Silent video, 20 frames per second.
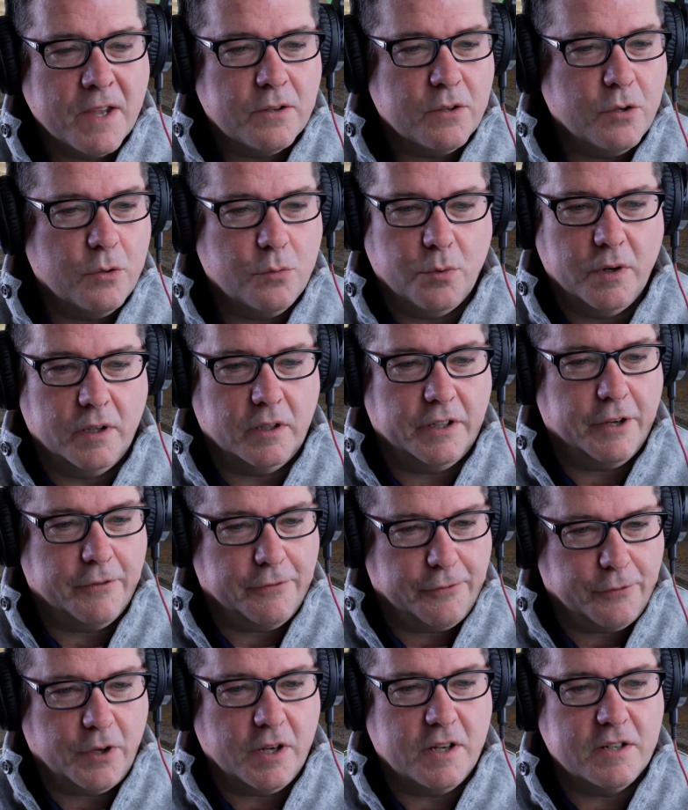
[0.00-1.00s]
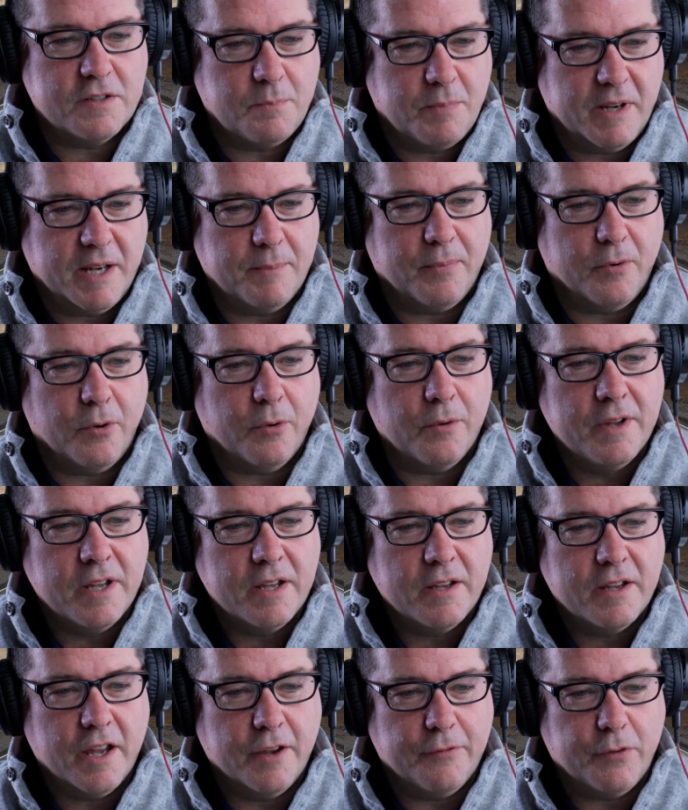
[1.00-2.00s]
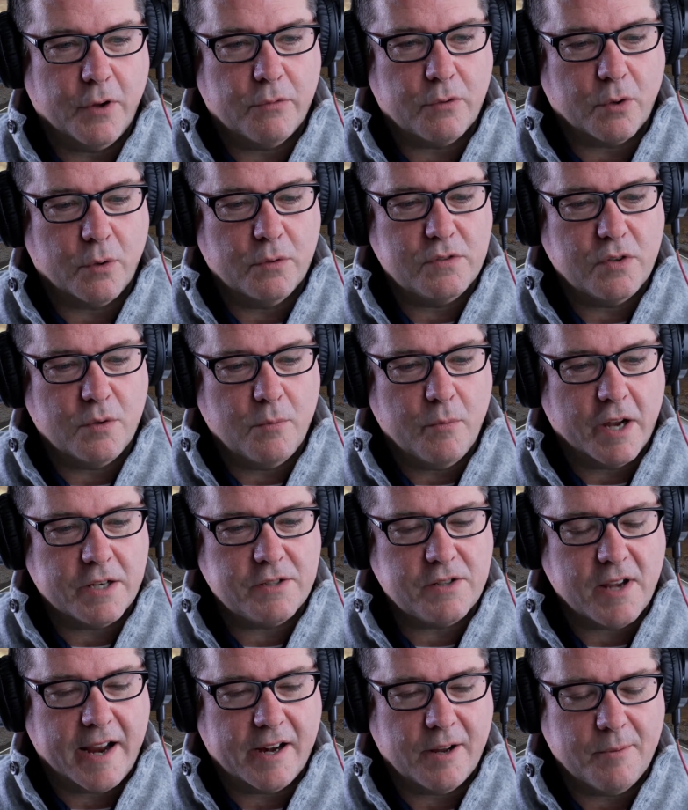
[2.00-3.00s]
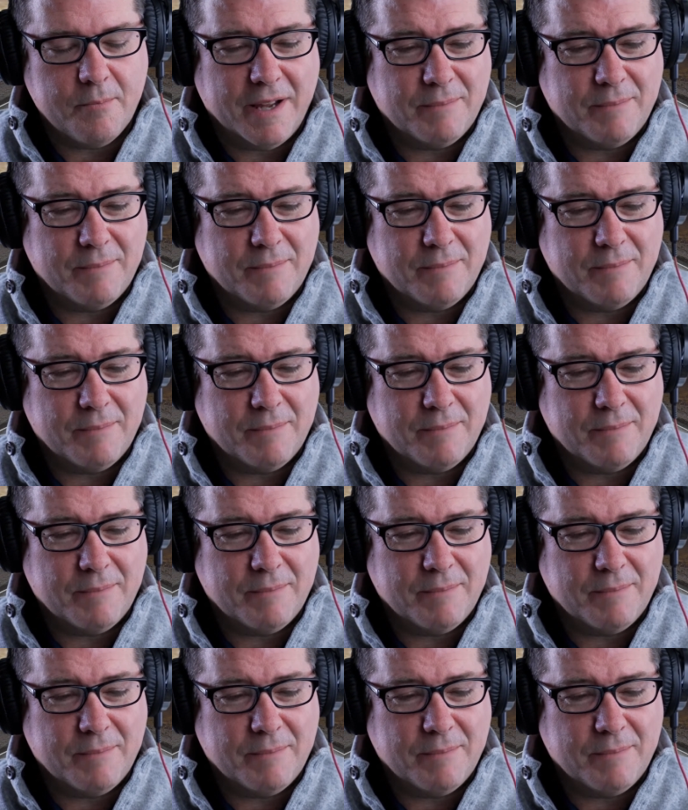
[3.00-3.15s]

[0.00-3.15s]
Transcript: You really freeze people if you throw too much at them.